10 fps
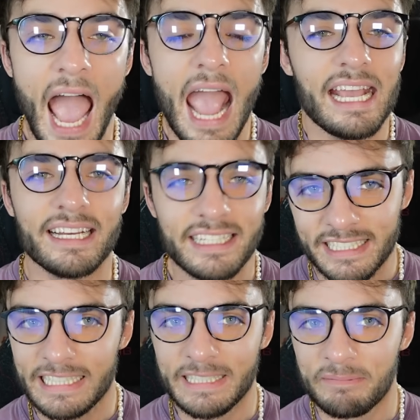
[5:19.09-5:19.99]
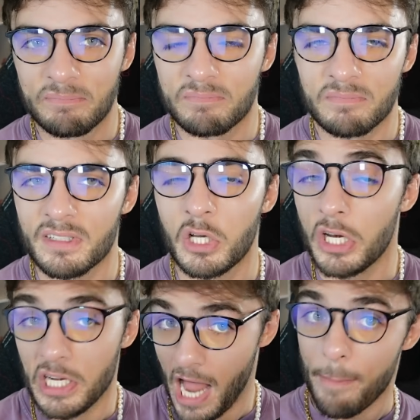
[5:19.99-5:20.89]
hey, could
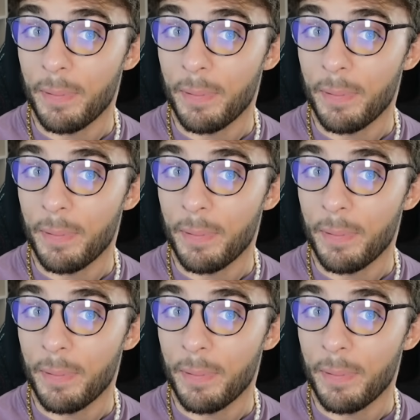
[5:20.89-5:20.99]
it not